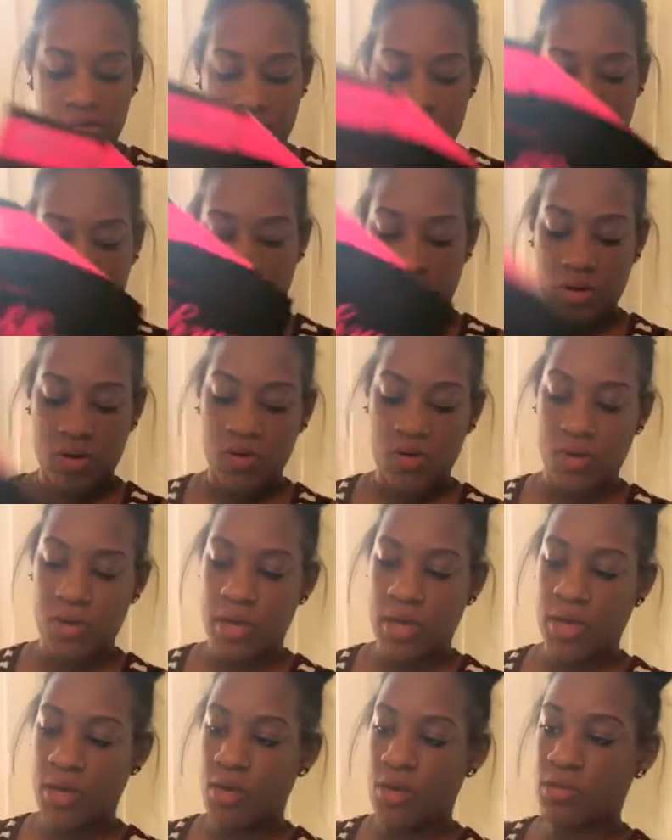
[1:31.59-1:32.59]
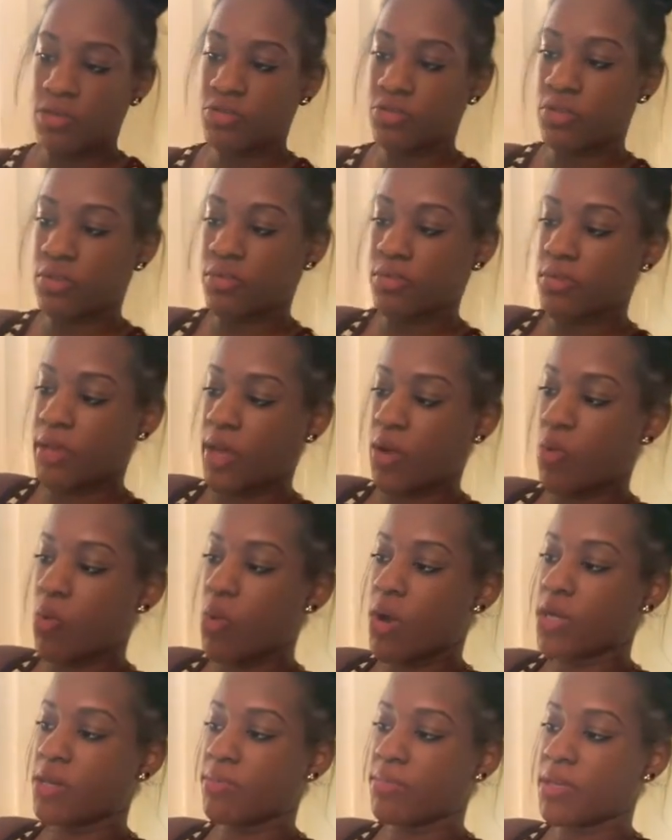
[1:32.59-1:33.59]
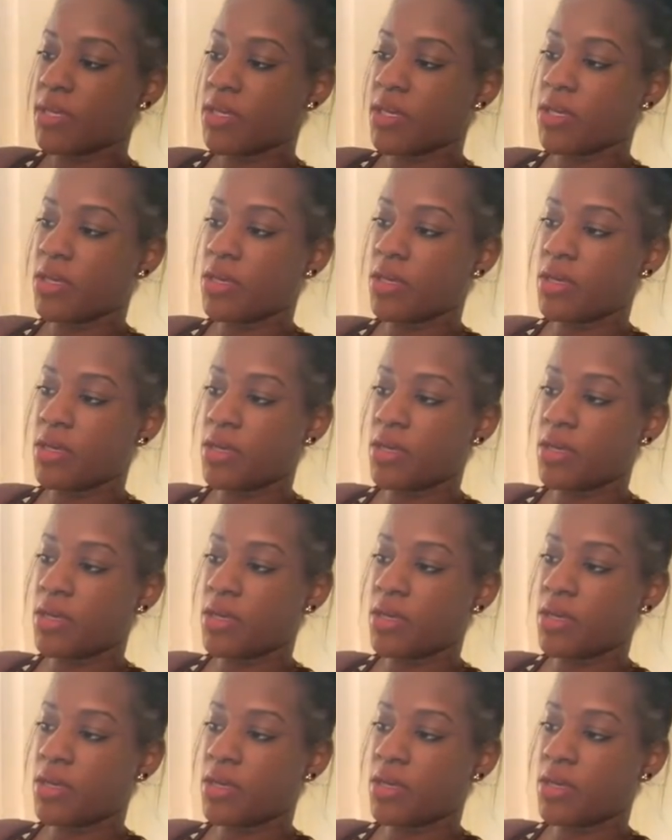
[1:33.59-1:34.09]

So it goes from like 1B